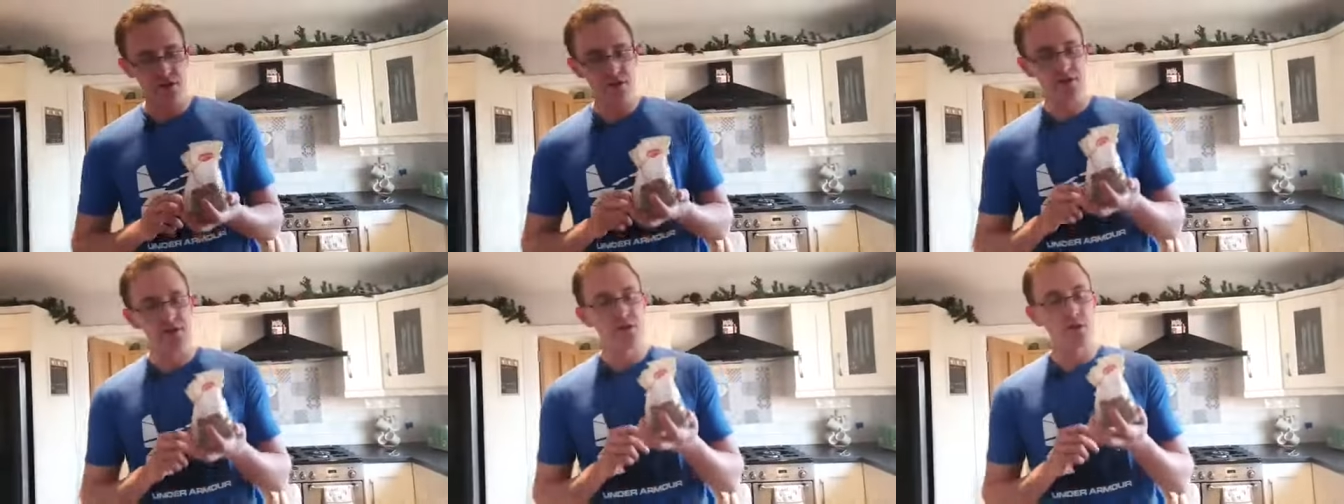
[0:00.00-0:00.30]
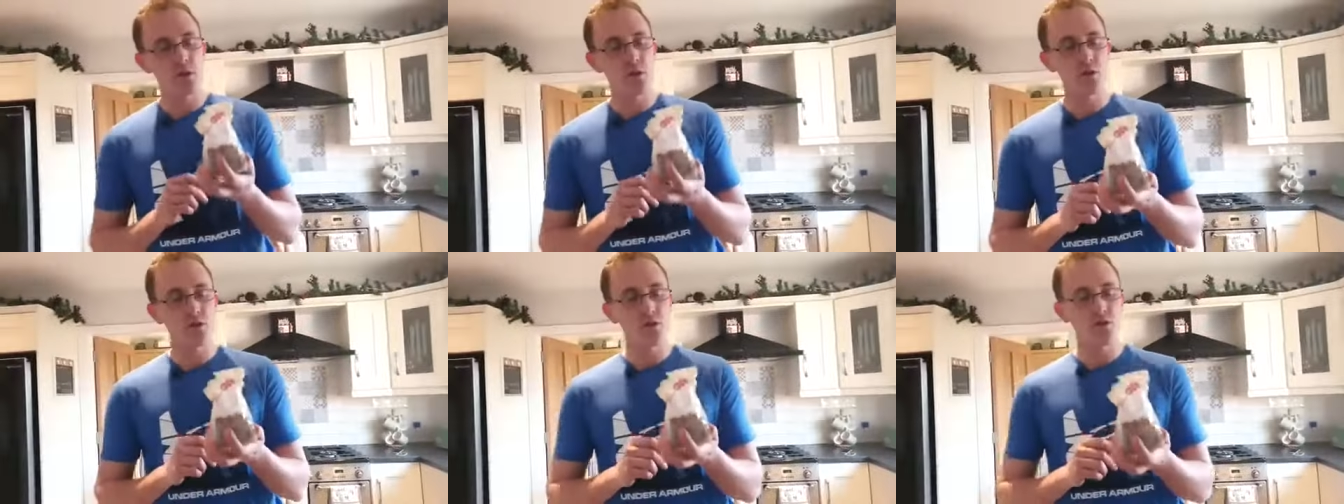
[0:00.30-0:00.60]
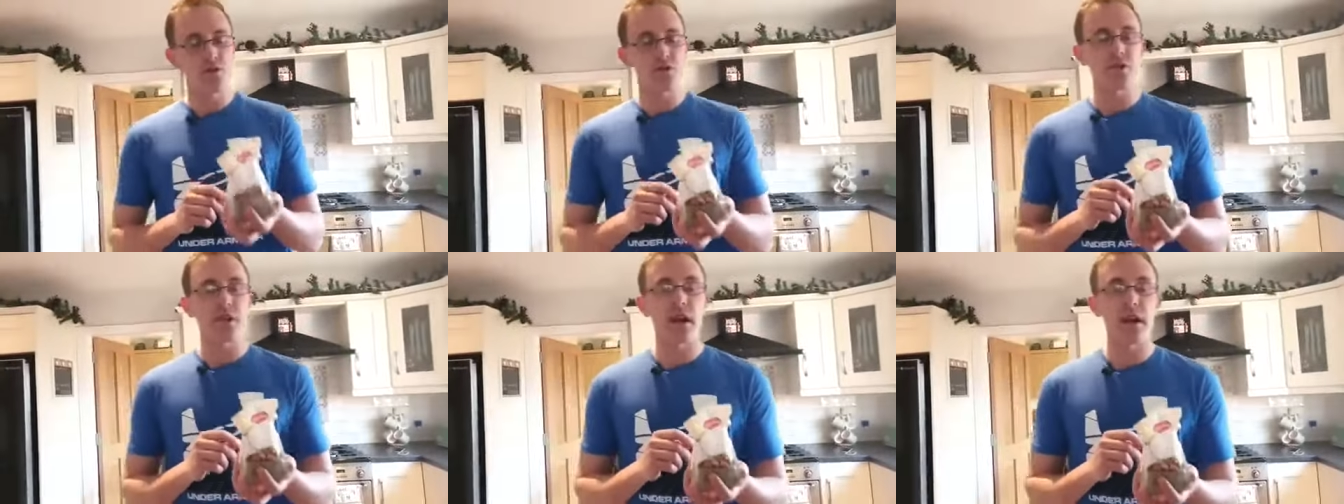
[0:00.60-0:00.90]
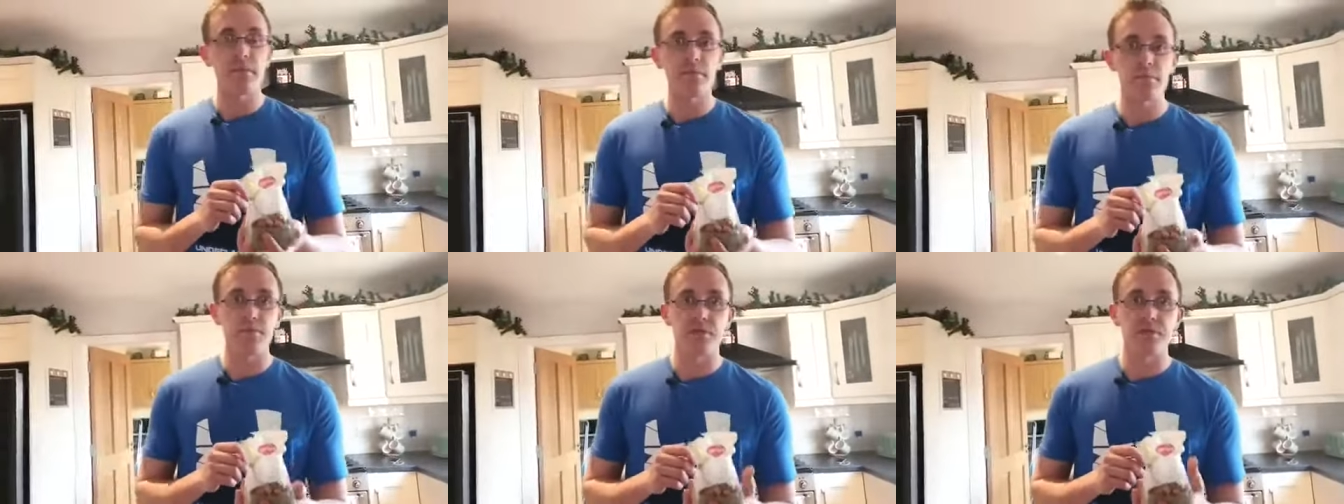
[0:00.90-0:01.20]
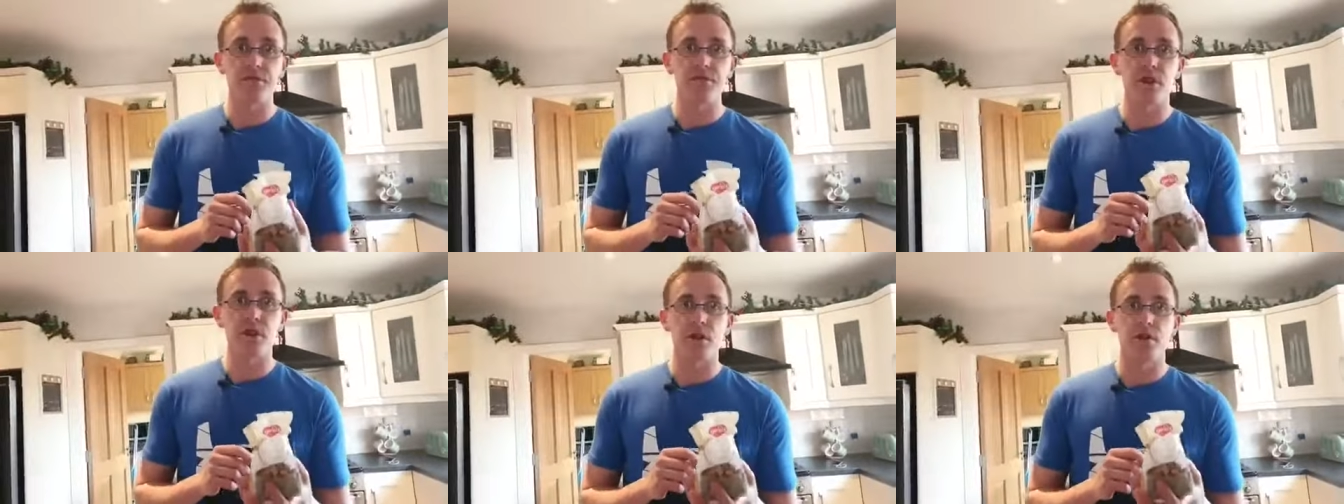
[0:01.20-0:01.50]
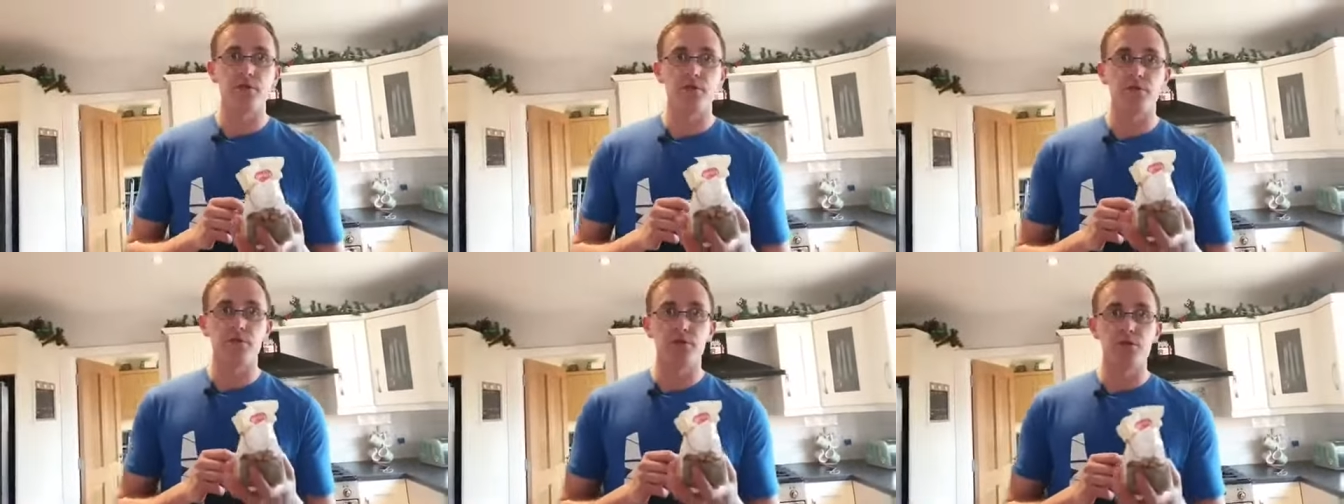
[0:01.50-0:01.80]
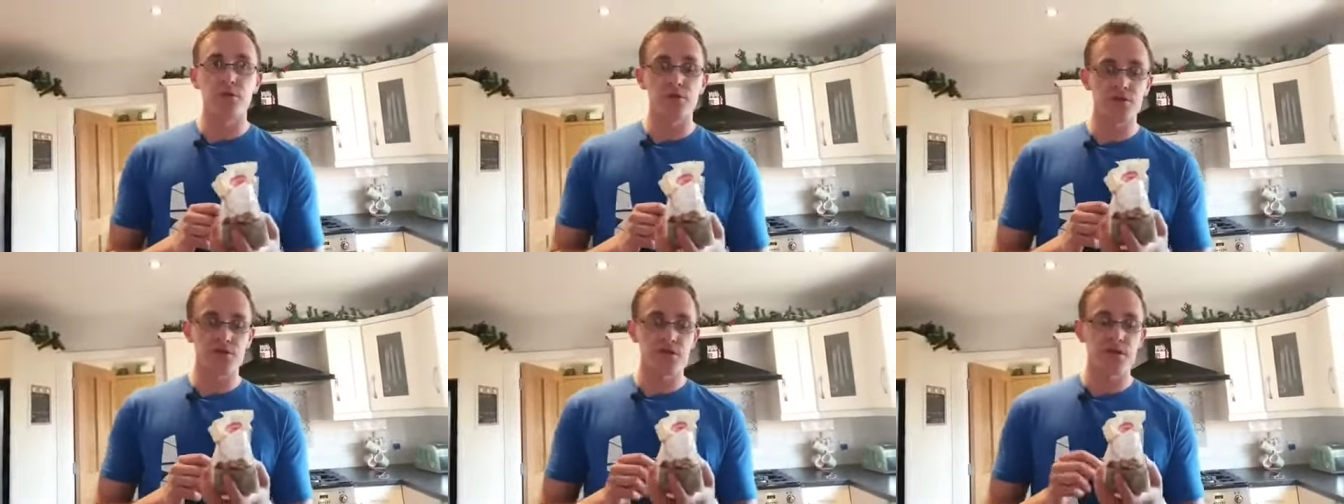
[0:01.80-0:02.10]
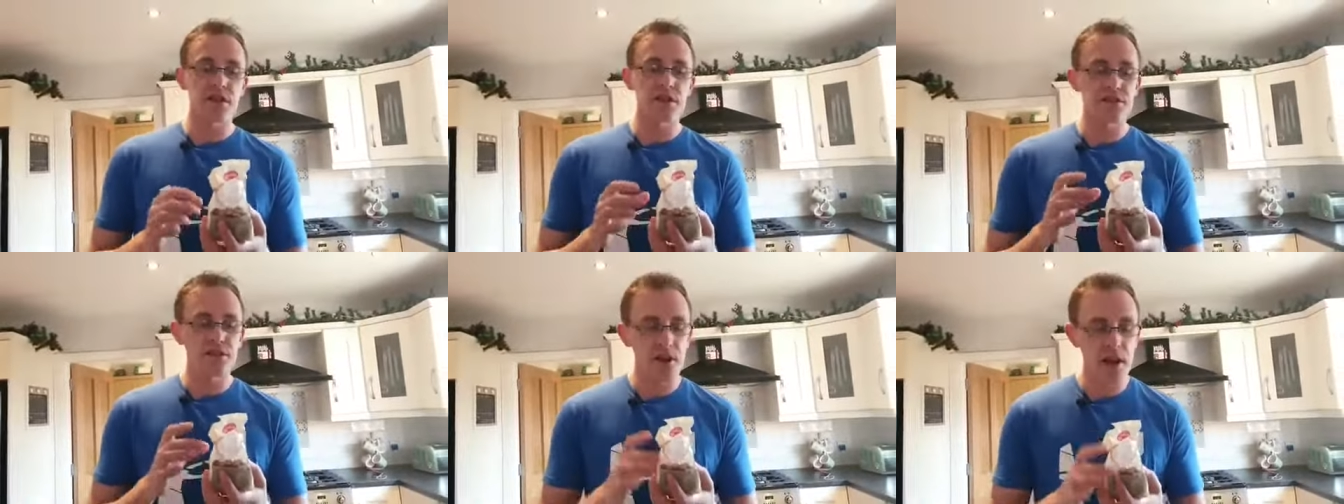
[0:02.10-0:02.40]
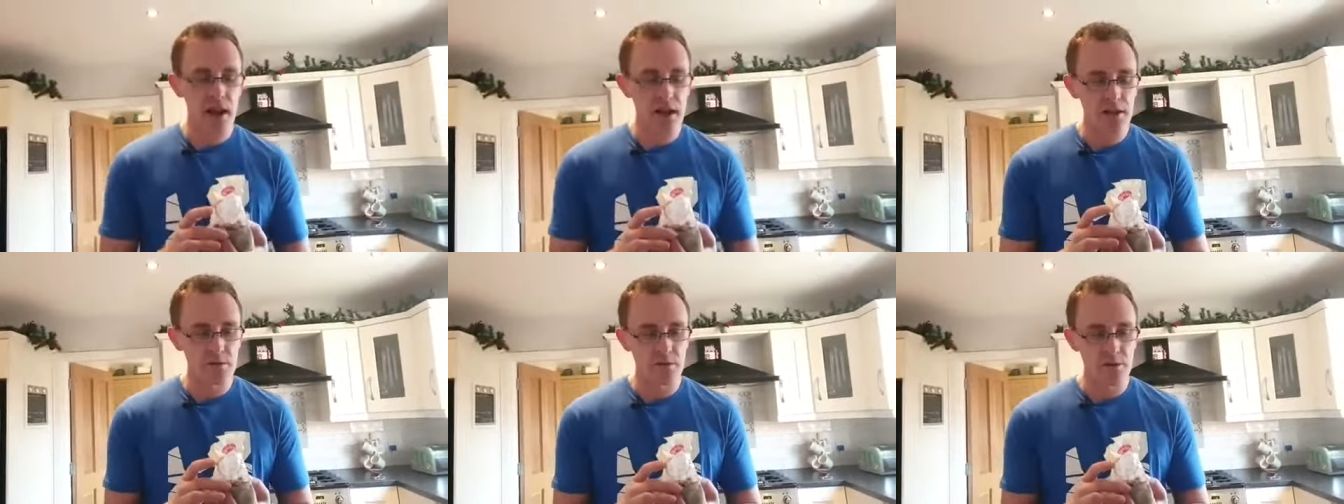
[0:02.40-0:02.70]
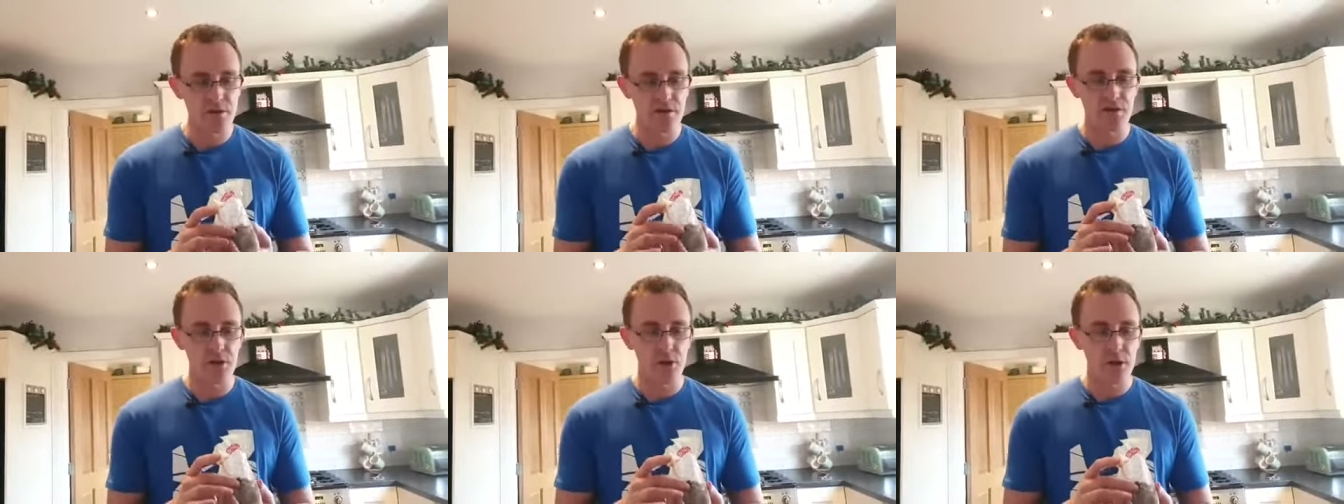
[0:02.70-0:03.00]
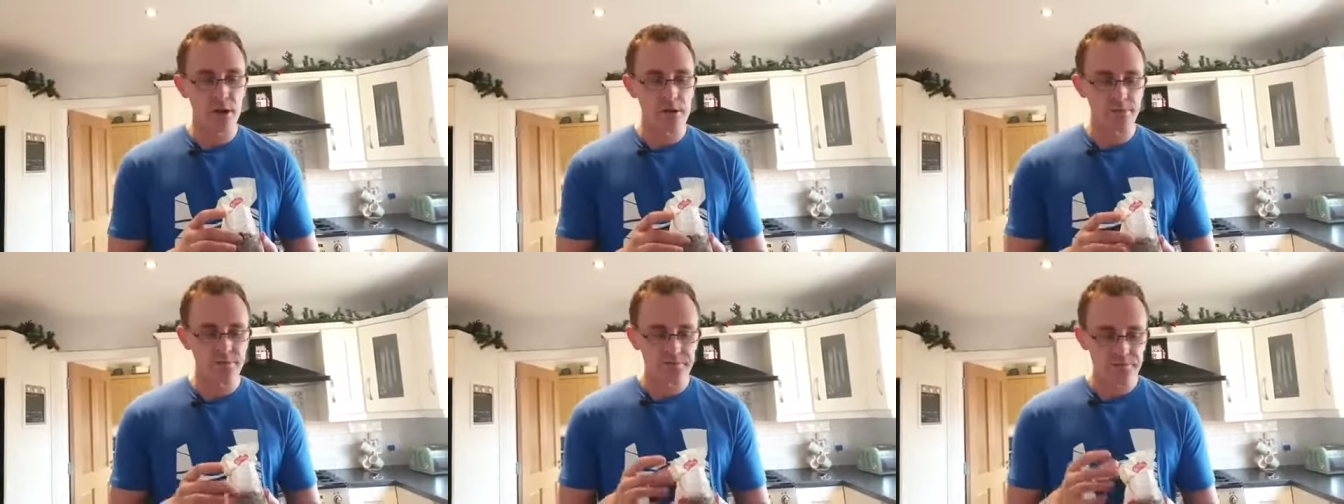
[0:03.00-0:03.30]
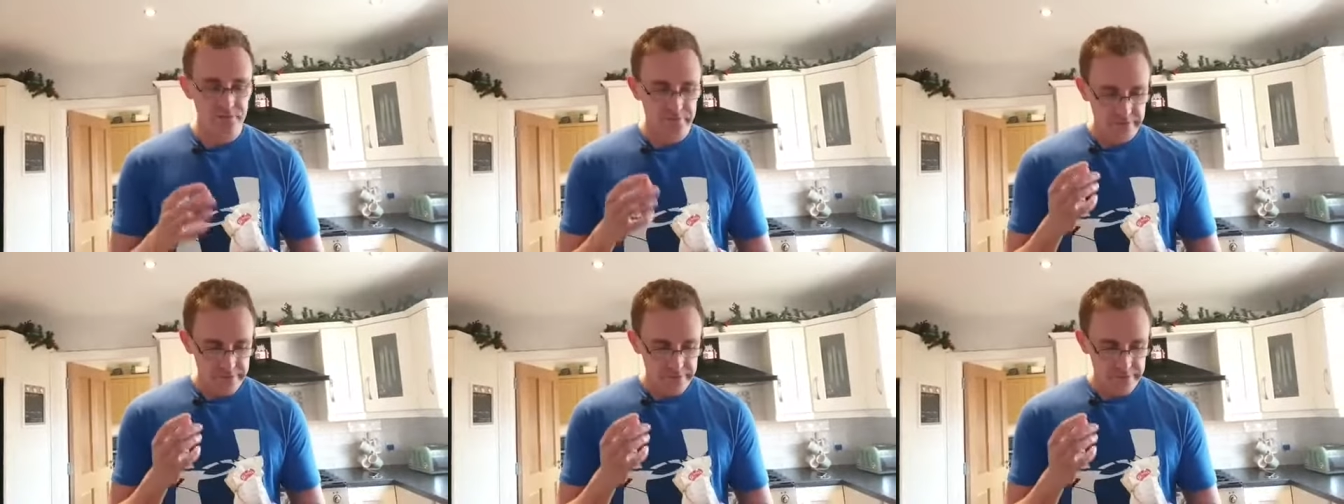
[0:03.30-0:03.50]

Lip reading: so this is 100 grams of nuts, so these are almonds, so